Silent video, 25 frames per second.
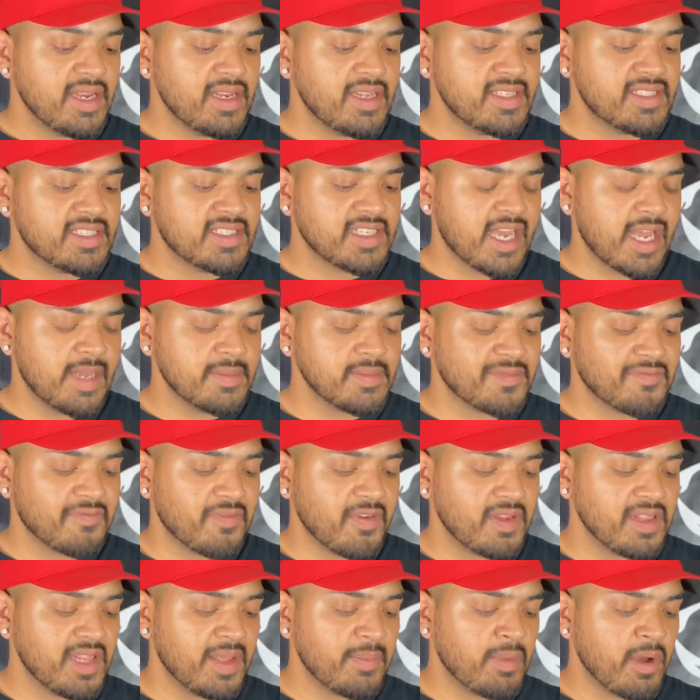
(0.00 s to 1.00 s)
These times
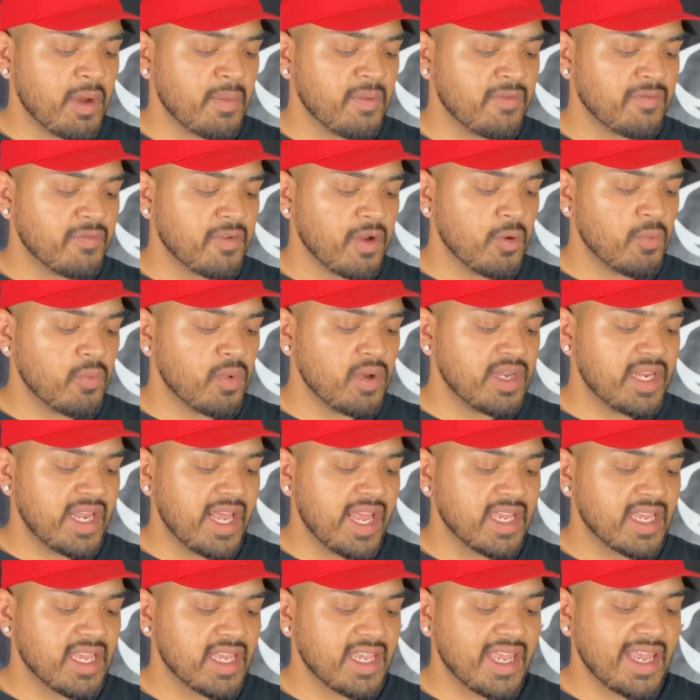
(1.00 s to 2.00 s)
friendly, but I'm afraid one
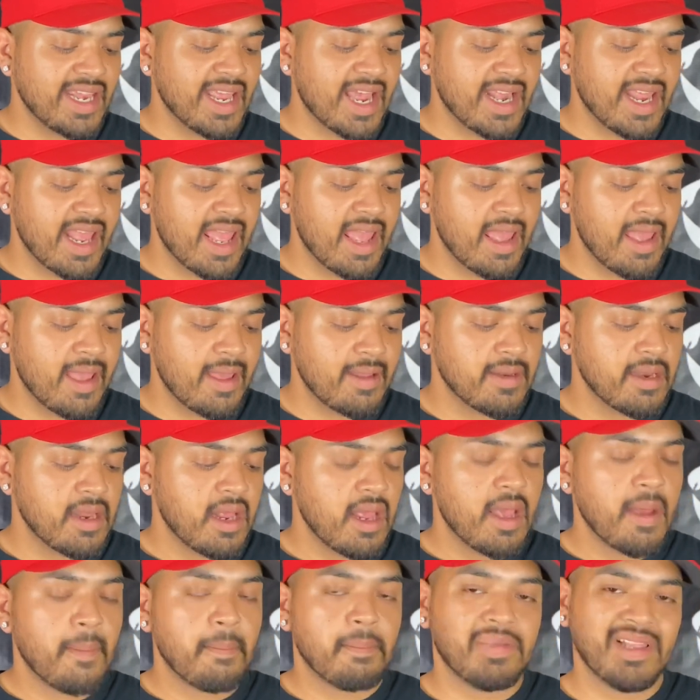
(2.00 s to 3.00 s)
day it could get out of hand.
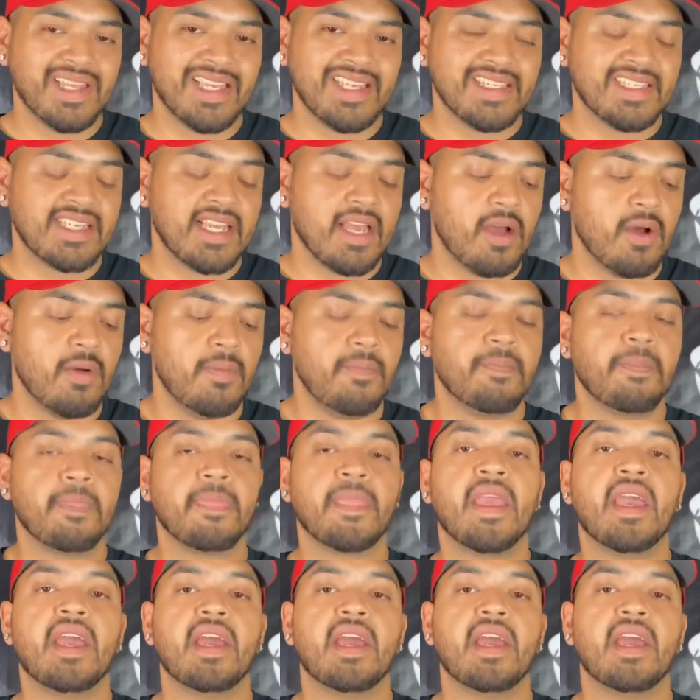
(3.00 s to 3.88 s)
Please help.